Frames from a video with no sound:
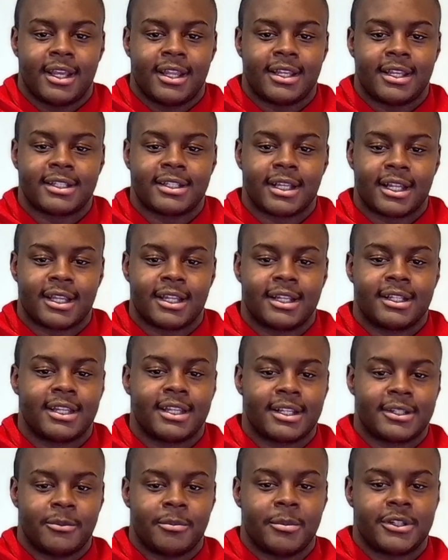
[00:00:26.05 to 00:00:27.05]
And he's like, "That
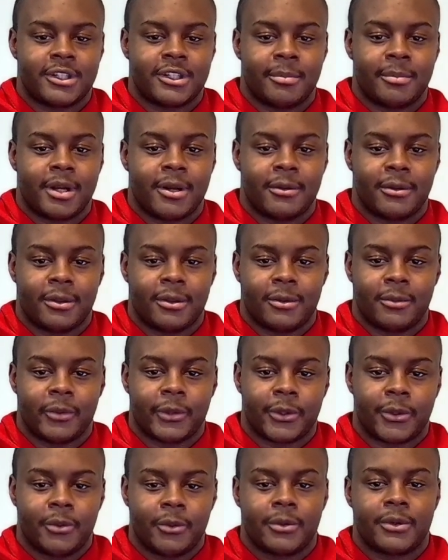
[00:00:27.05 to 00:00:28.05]
text you mentioned about
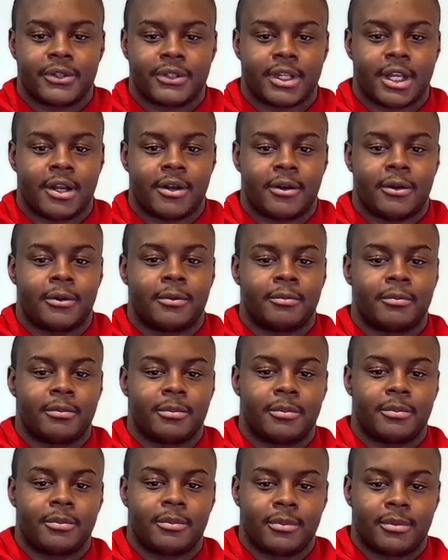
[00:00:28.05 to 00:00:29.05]
recruiters, how
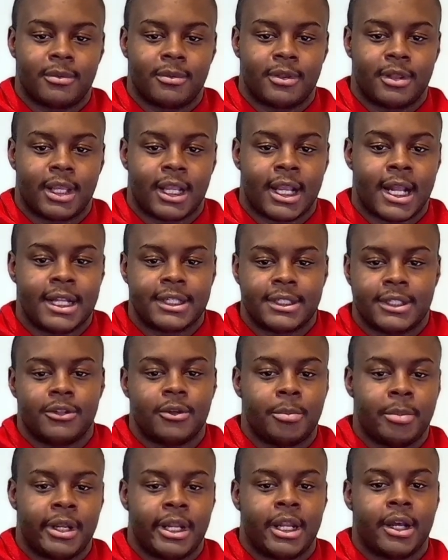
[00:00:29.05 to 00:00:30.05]
the
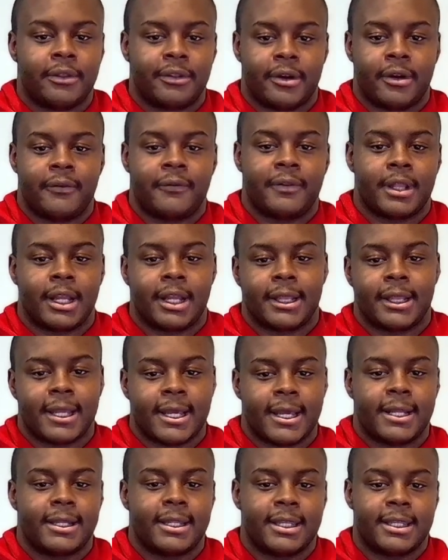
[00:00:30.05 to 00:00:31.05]
content you're putting out there like
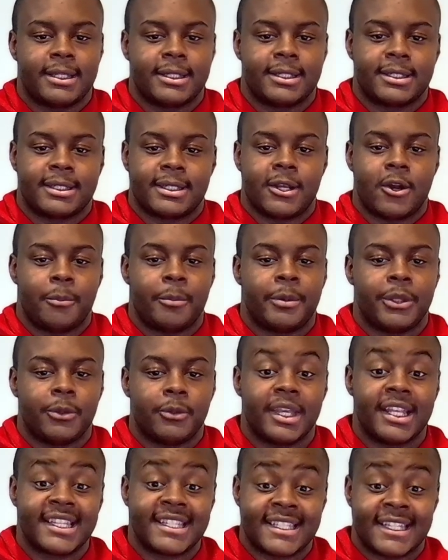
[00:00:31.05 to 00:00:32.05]
that is helping
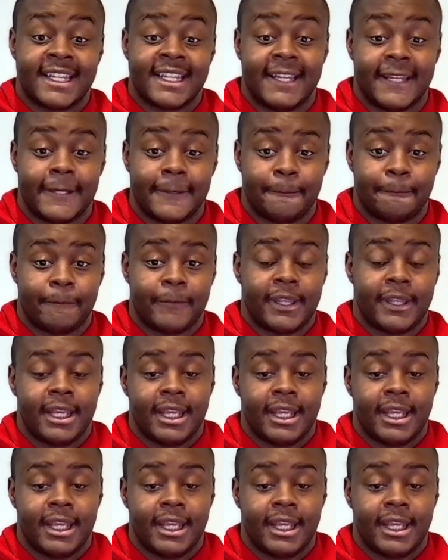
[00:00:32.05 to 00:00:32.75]
you get seen,